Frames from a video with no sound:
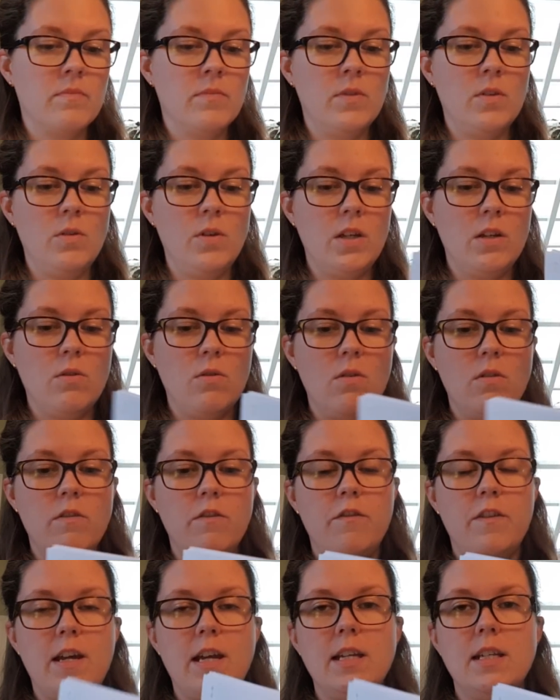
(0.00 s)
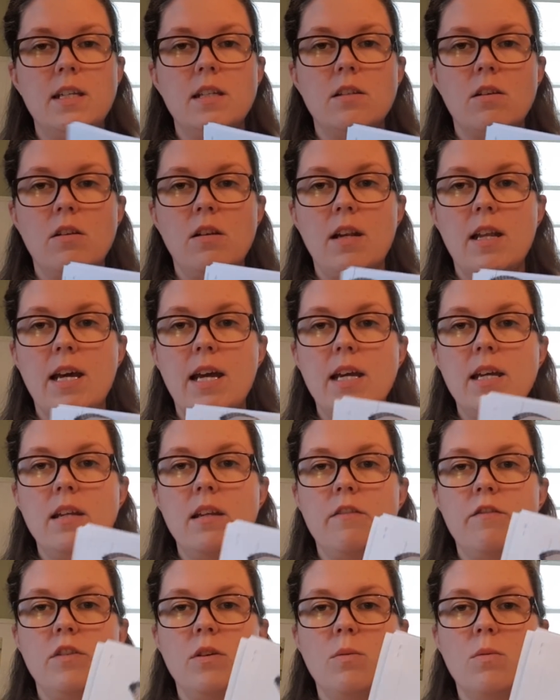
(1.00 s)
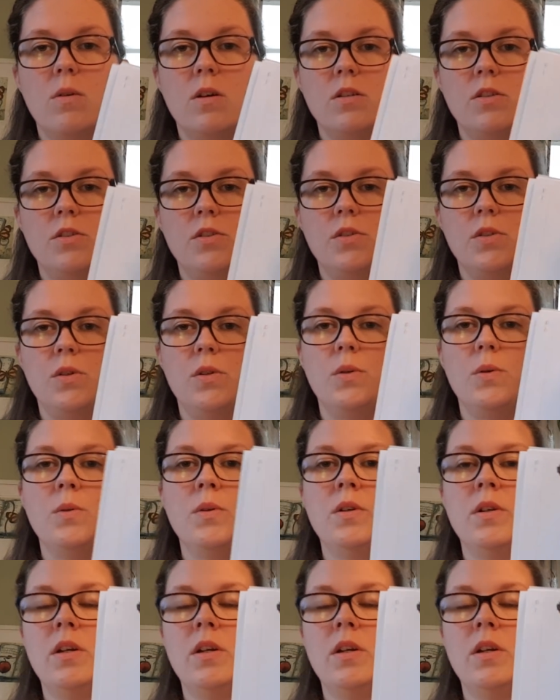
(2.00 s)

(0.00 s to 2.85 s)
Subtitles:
you can all find it online if you want to